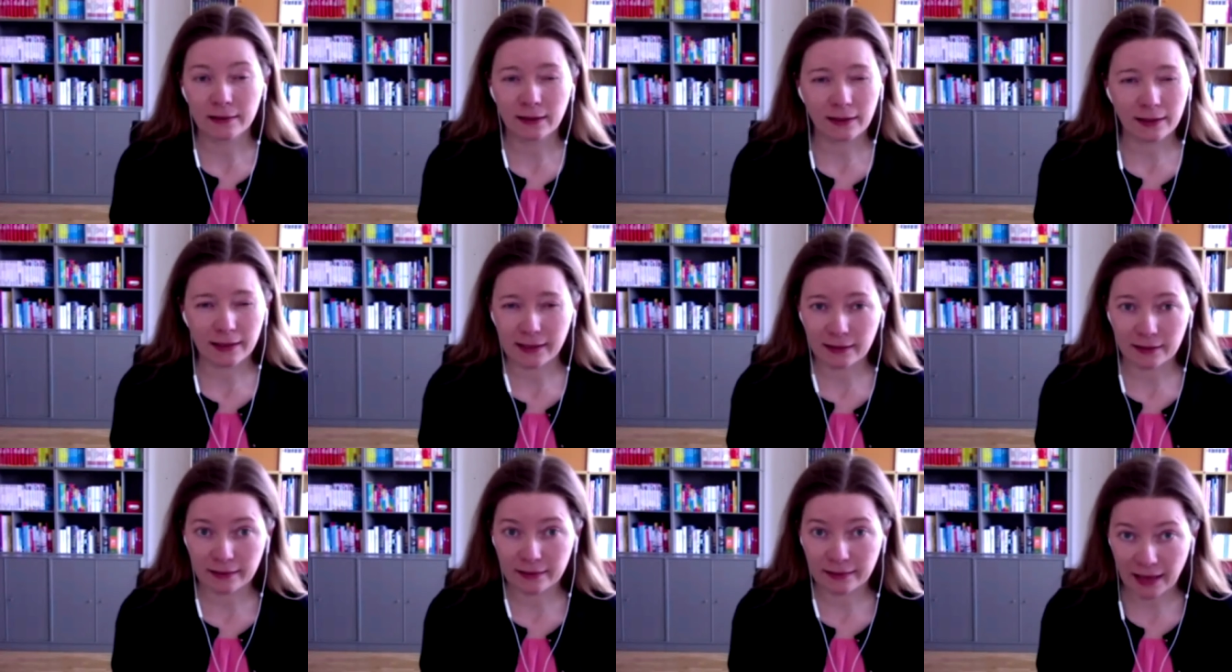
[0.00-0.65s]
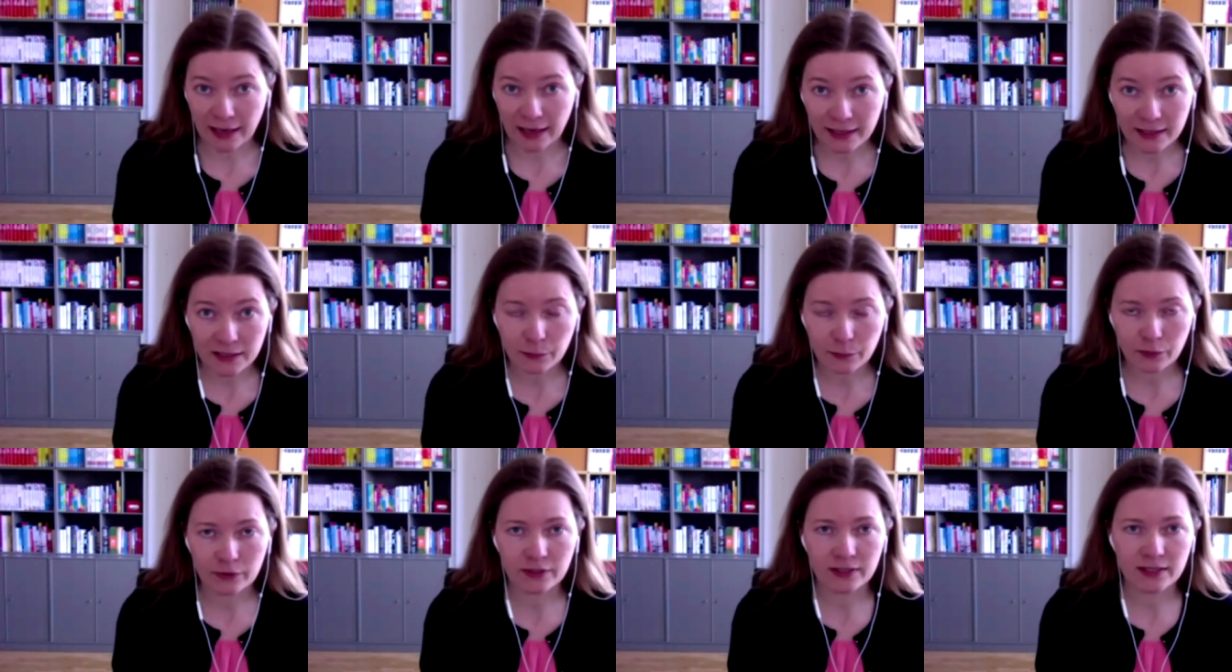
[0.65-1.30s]
Nearly
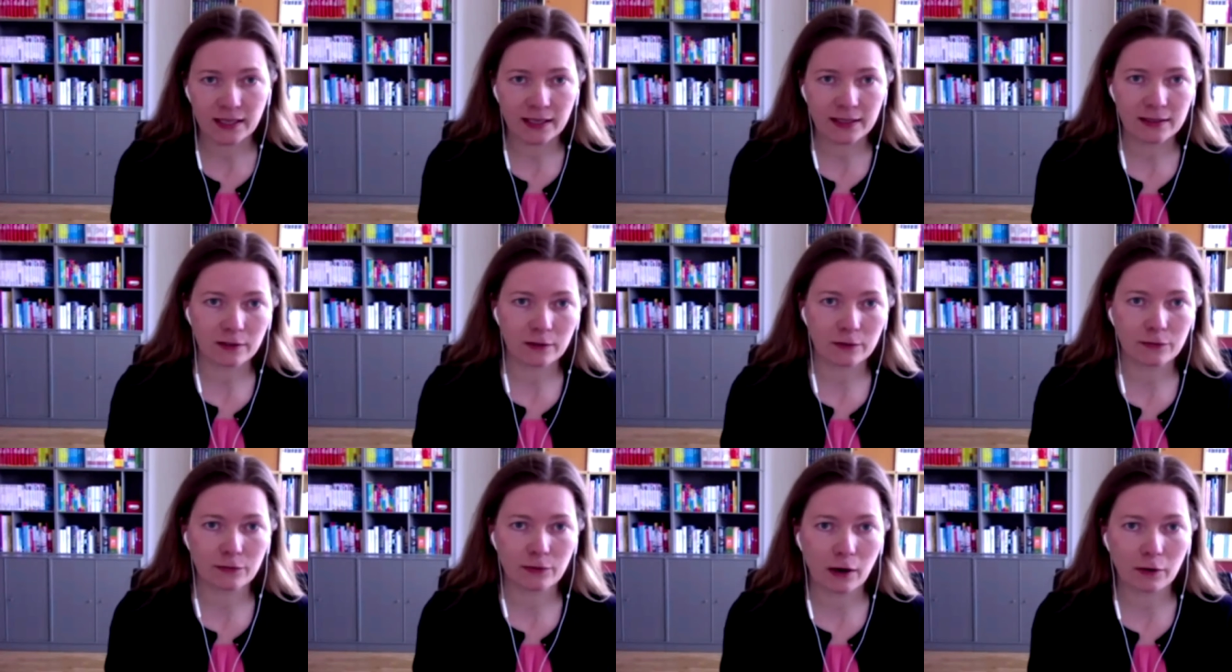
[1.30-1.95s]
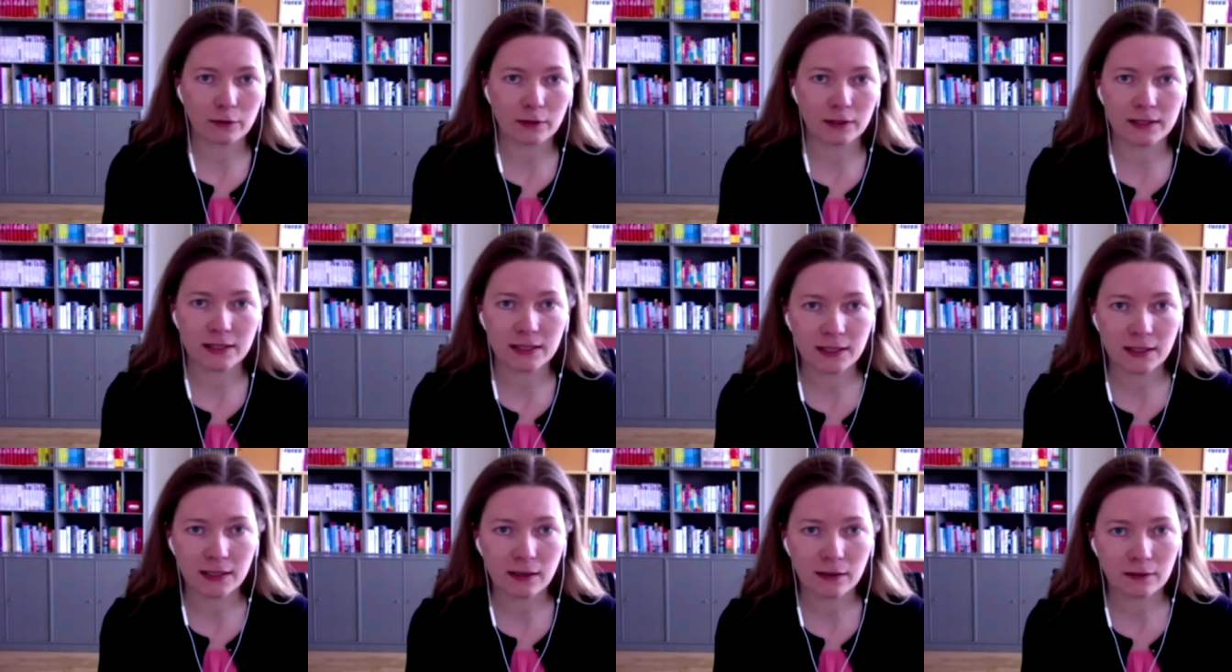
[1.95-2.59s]
90% of
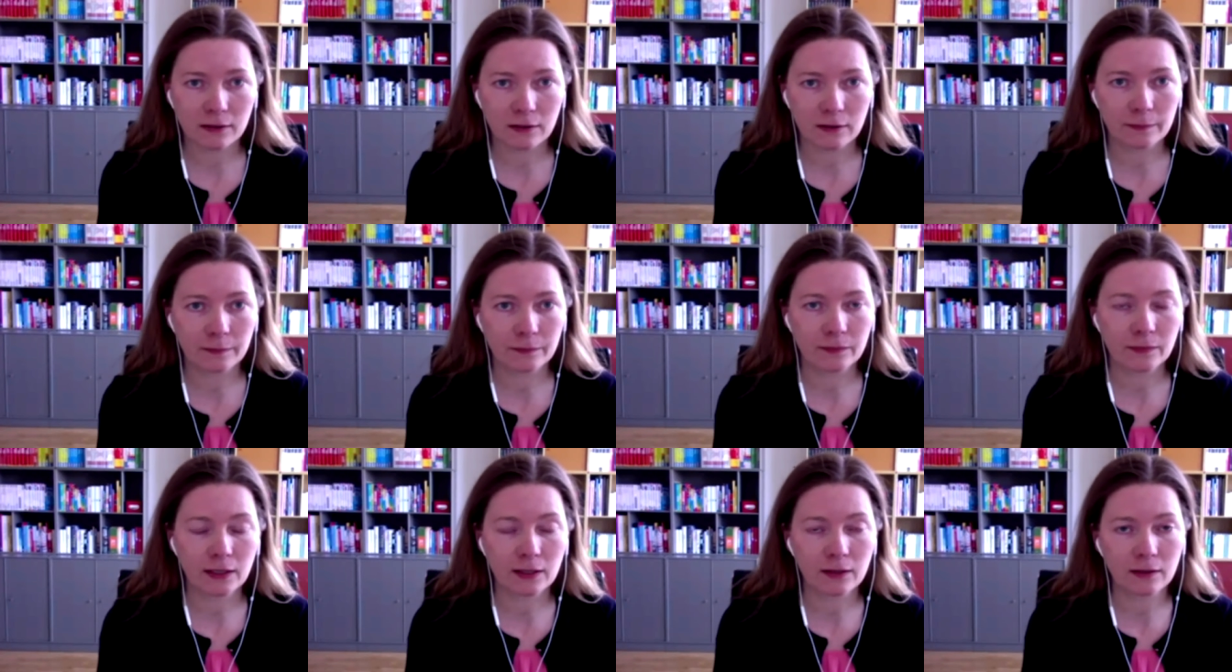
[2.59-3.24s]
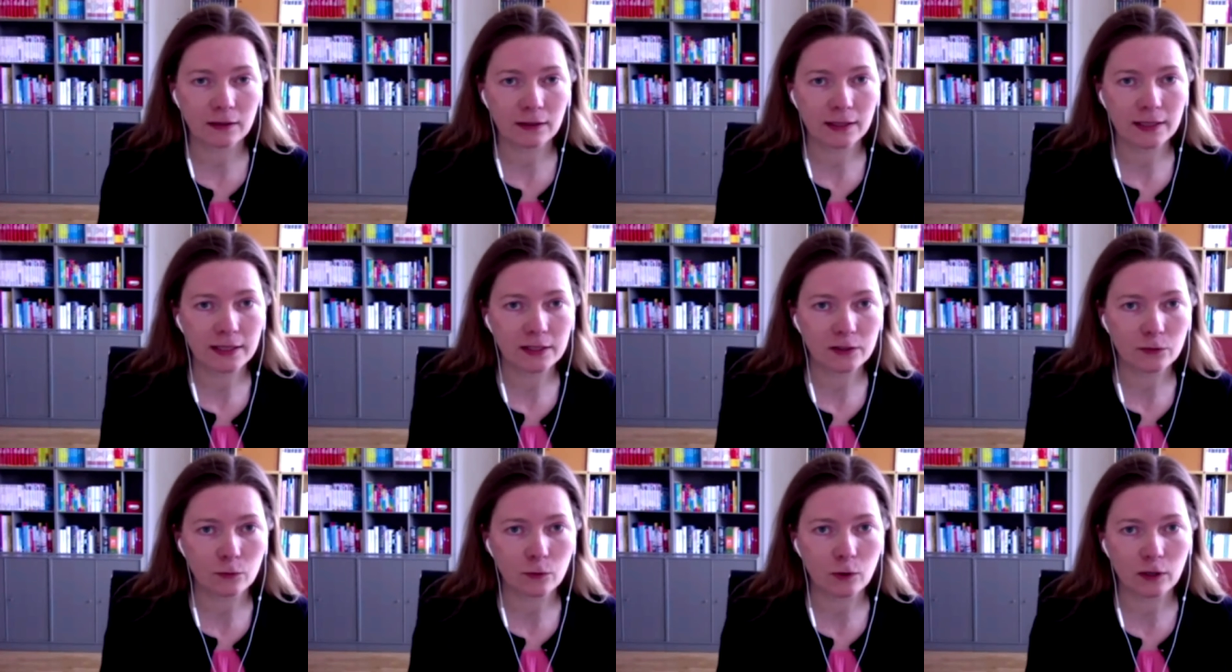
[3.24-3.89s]
our telecom
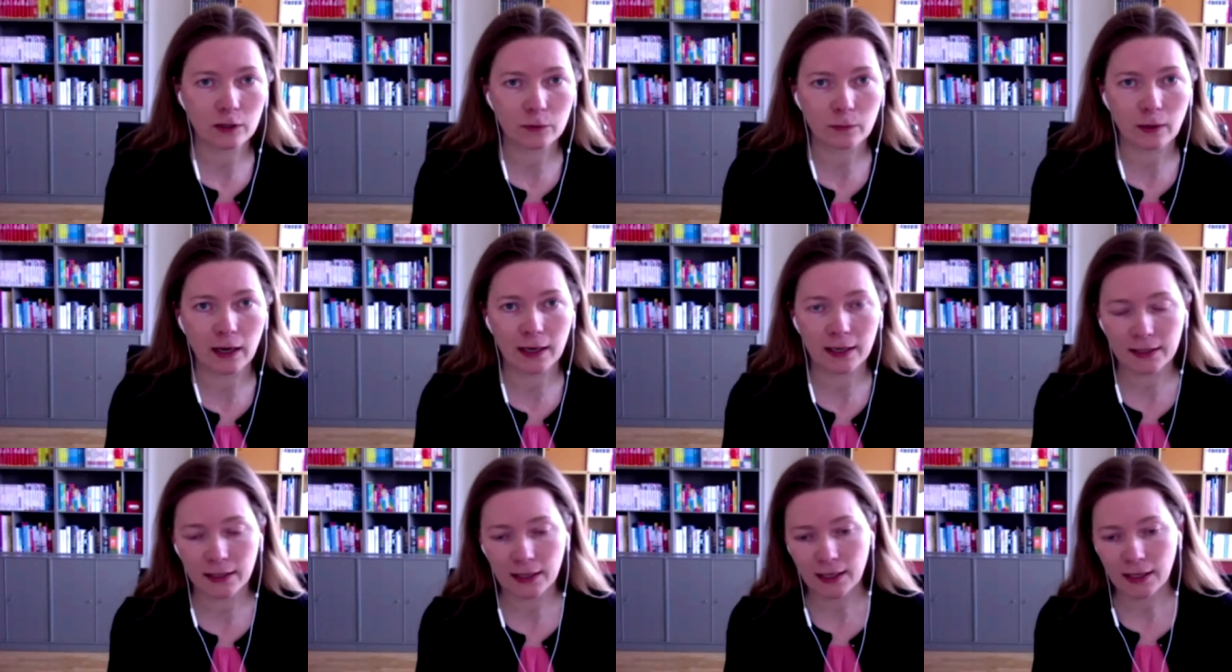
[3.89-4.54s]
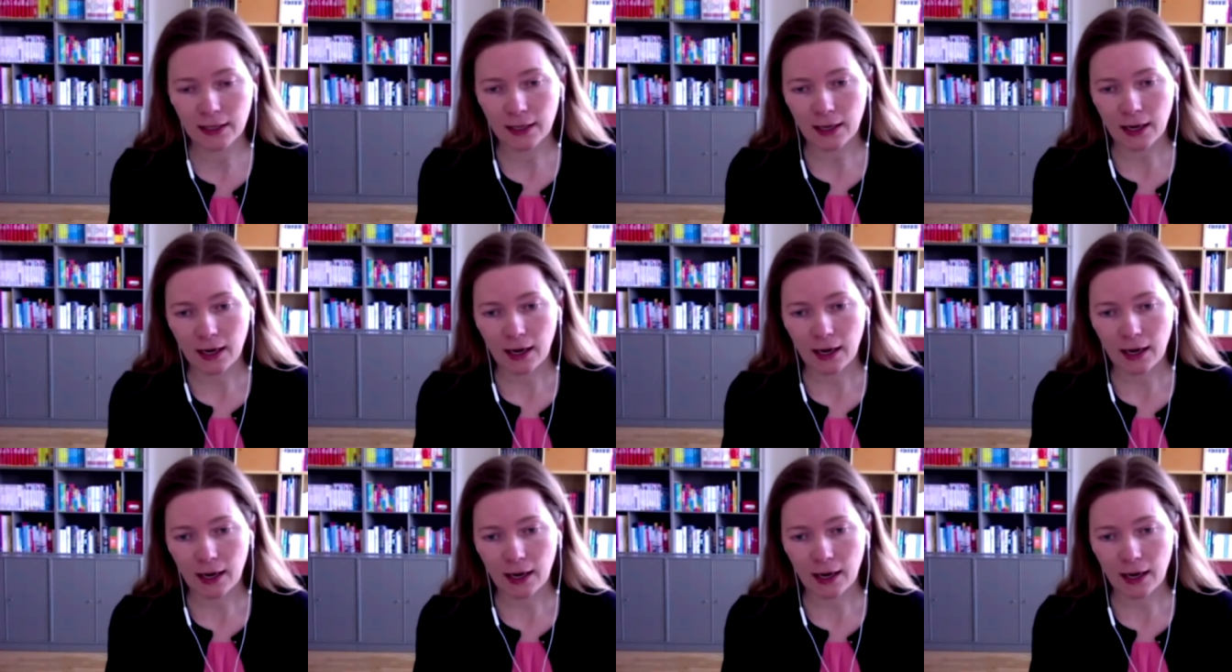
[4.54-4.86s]
colleagues worldwide